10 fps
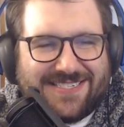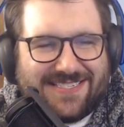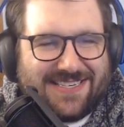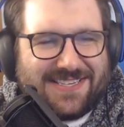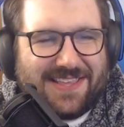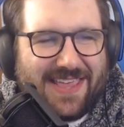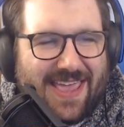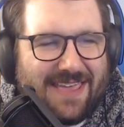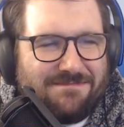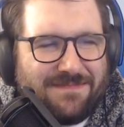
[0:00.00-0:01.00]
into the
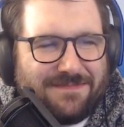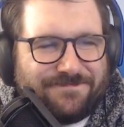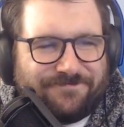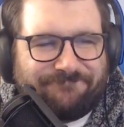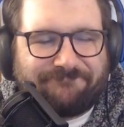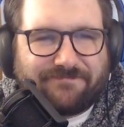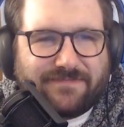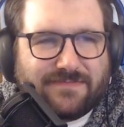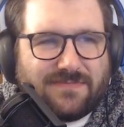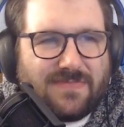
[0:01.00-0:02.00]
game.
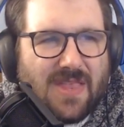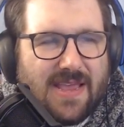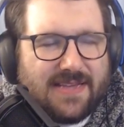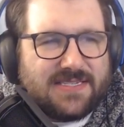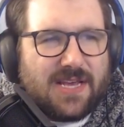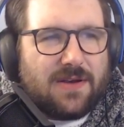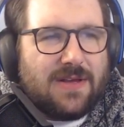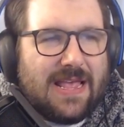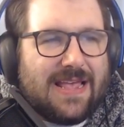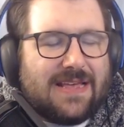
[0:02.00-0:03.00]
And so
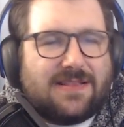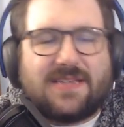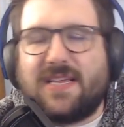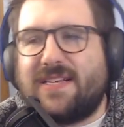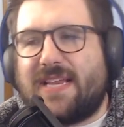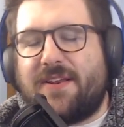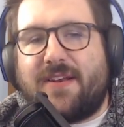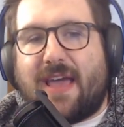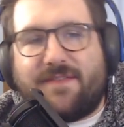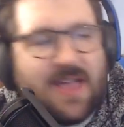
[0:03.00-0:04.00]
let's continue to
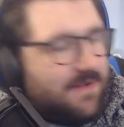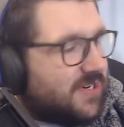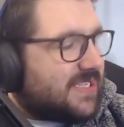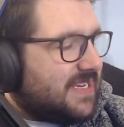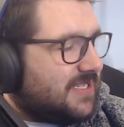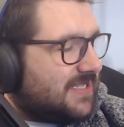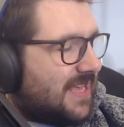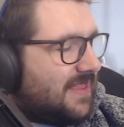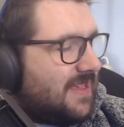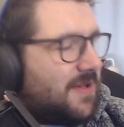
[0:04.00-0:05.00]
have conversations, I
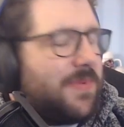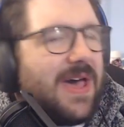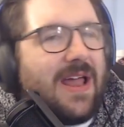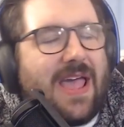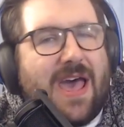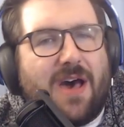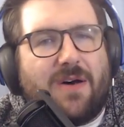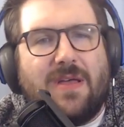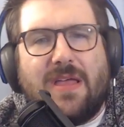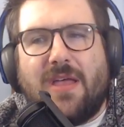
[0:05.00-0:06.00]
think,
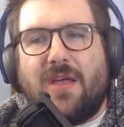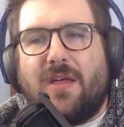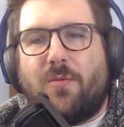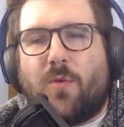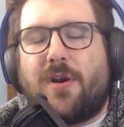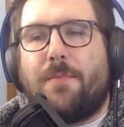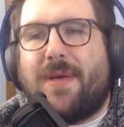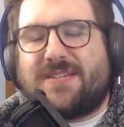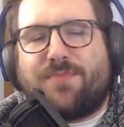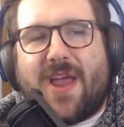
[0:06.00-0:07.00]
about what are
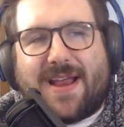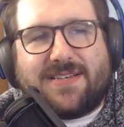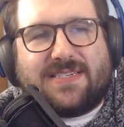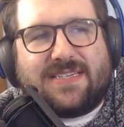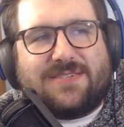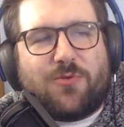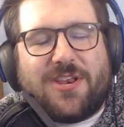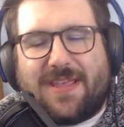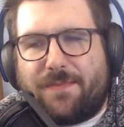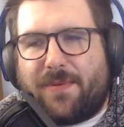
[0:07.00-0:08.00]
best practices when
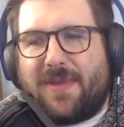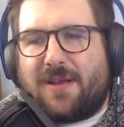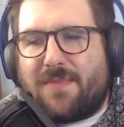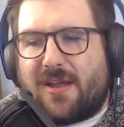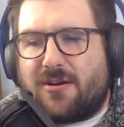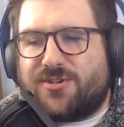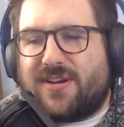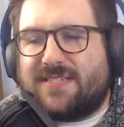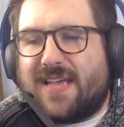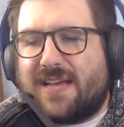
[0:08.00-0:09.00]
implementing
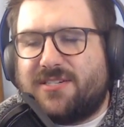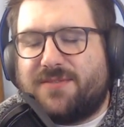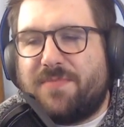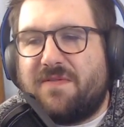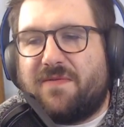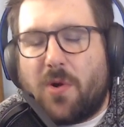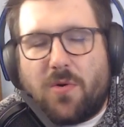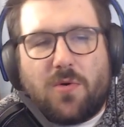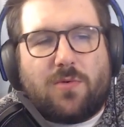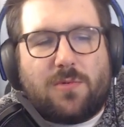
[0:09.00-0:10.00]
microtransactions. Be
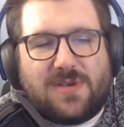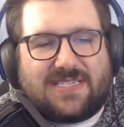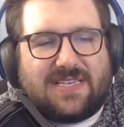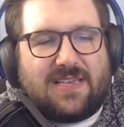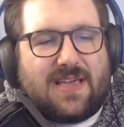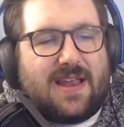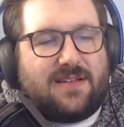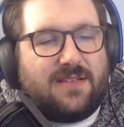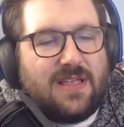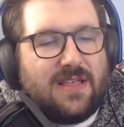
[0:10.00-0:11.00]
vocal when we see kind
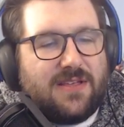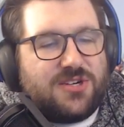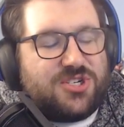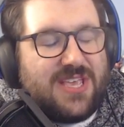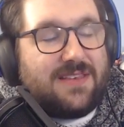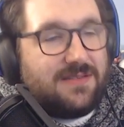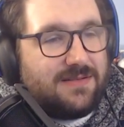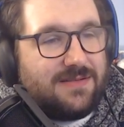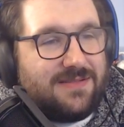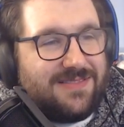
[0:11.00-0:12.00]
of shit.
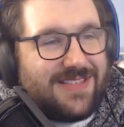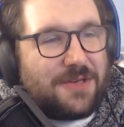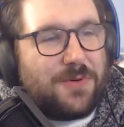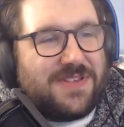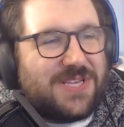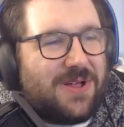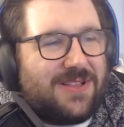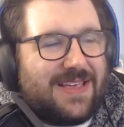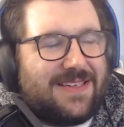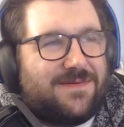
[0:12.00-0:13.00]
Like we saw
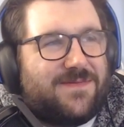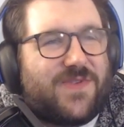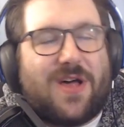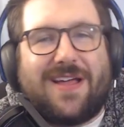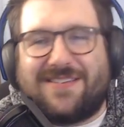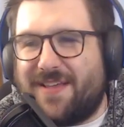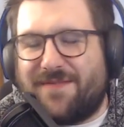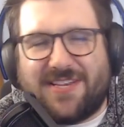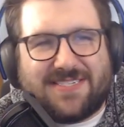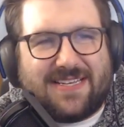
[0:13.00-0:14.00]
like Fallout
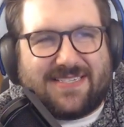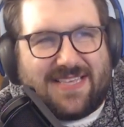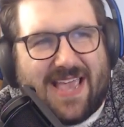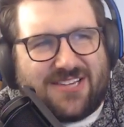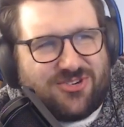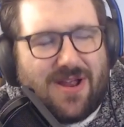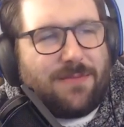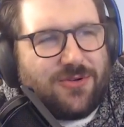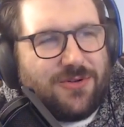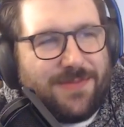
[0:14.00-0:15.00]
76, the
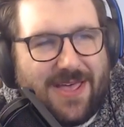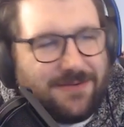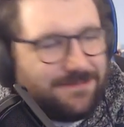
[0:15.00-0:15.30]
astronomical amount